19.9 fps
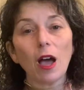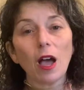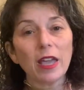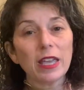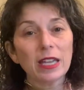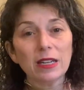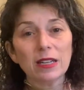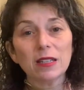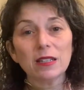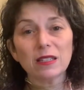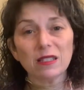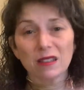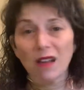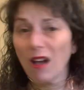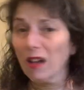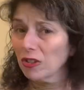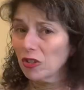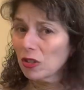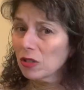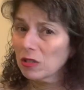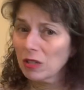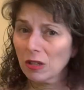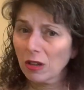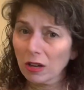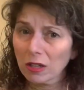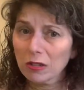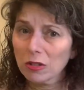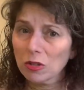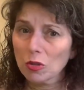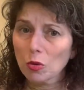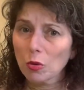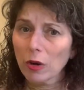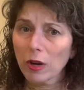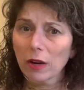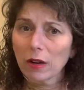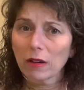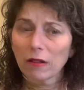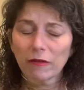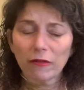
It is not just a yarn store.